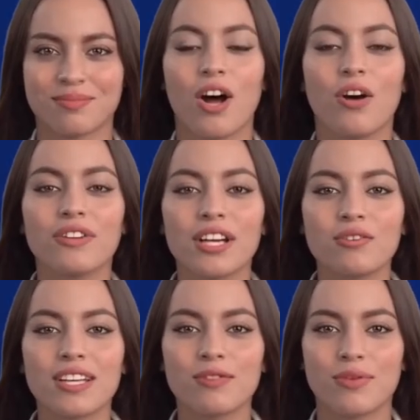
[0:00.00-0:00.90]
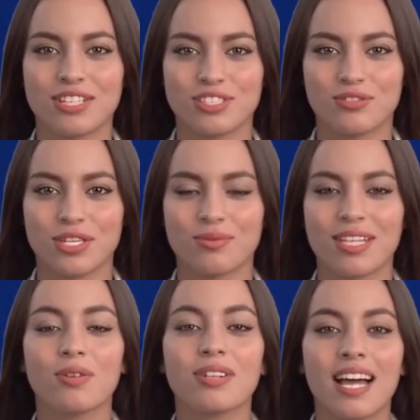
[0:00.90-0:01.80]
Overloading the registry
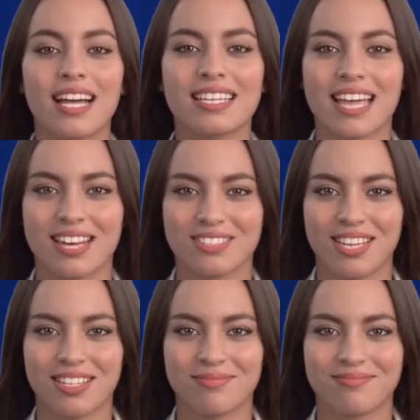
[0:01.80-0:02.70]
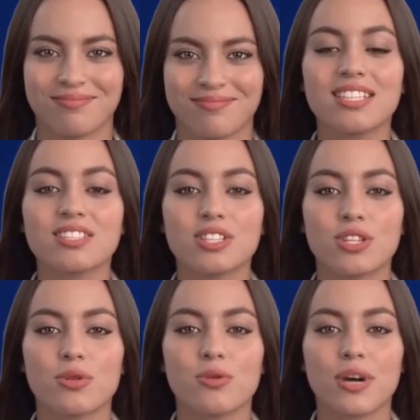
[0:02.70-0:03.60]
without client caching.
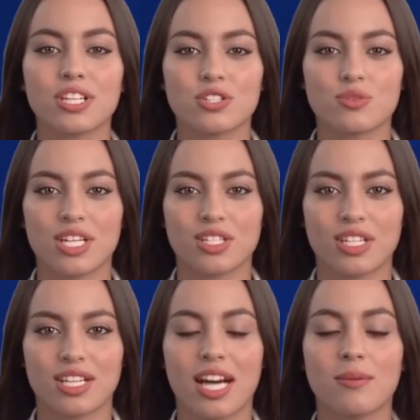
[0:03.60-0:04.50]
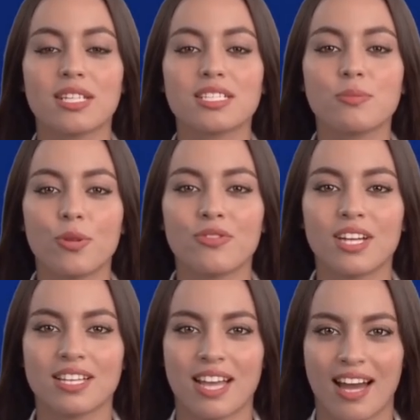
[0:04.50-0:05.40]
Insecure registration allowing
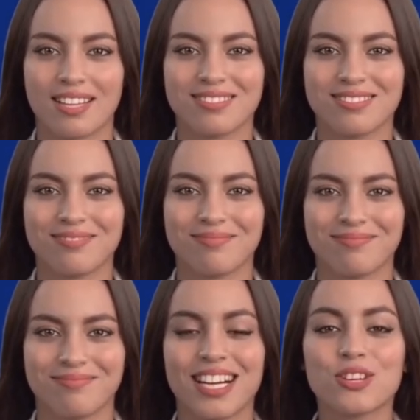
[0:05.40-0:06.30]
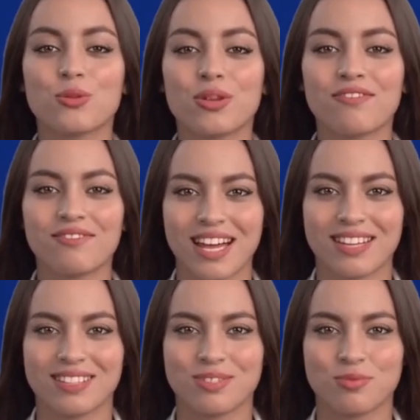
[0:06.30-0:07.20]
spoofing attacks. Ignoring
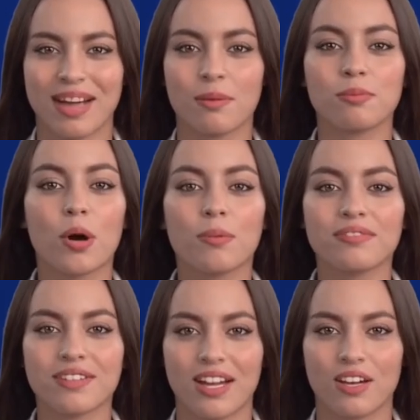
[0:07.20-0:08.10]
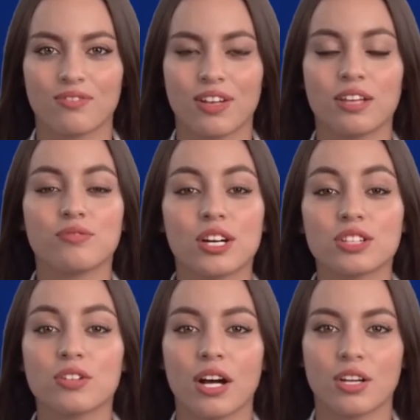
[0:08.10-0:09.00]
failures without proper failover and
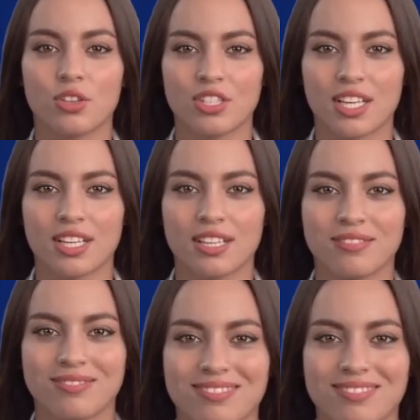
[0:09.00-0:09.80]
retry logic.